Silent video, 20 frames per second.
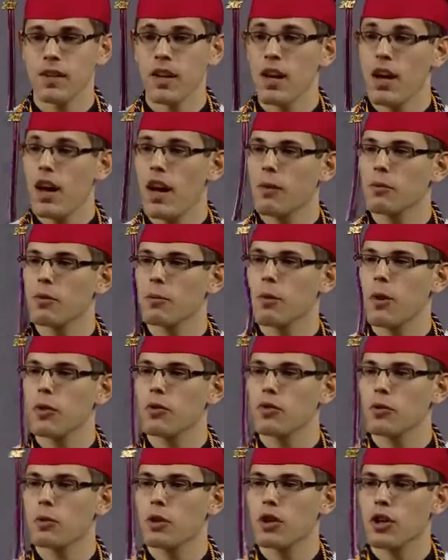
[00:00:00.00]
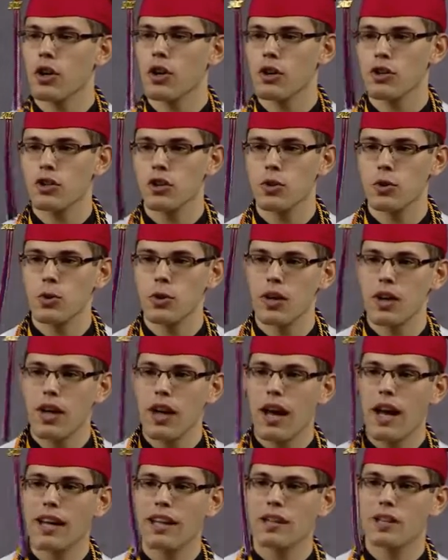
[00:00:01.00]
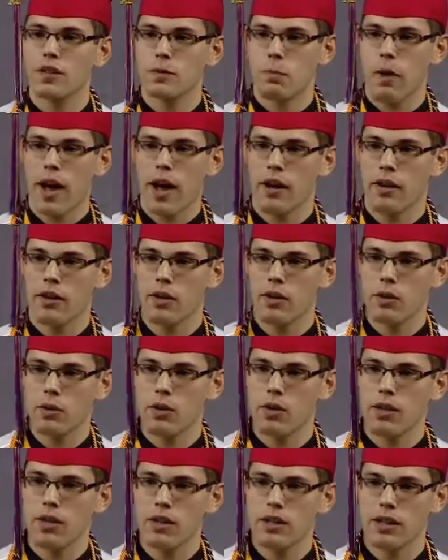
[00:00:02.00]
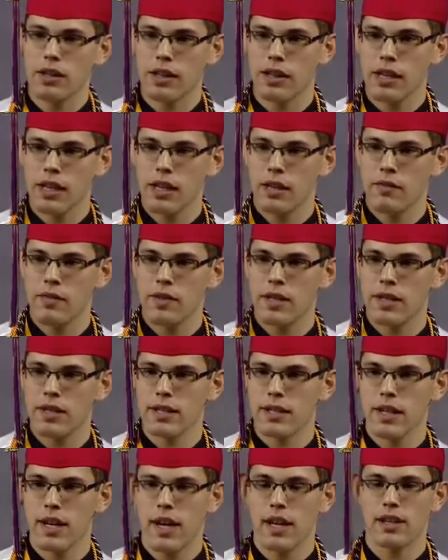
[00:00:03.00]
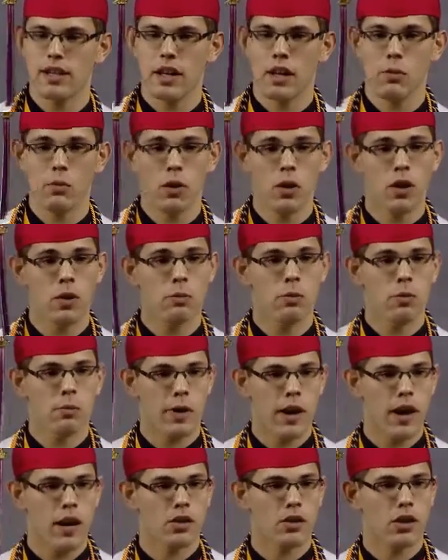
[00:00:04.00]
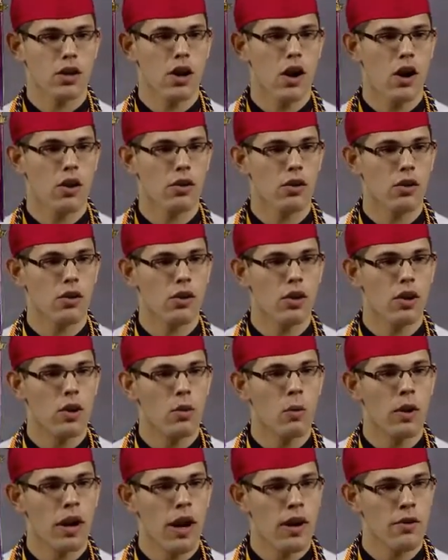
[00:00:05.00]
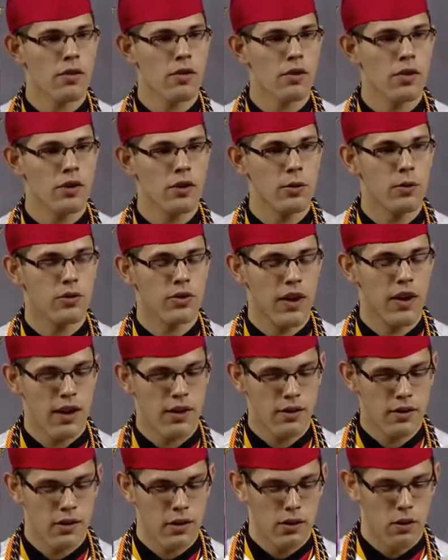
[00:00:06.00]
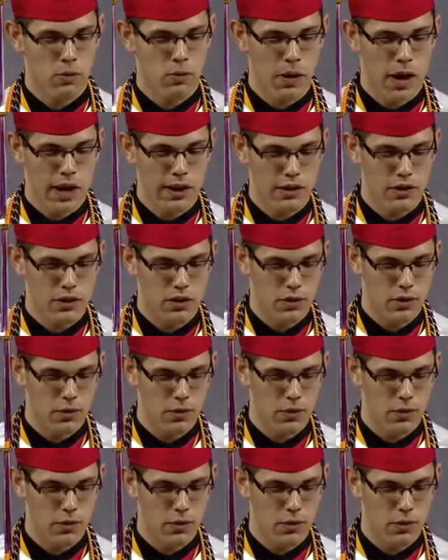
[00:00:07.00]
I'm supposed to encourage you and inspire you to leave this ceremony prepared to conquer whatever you set your minds to.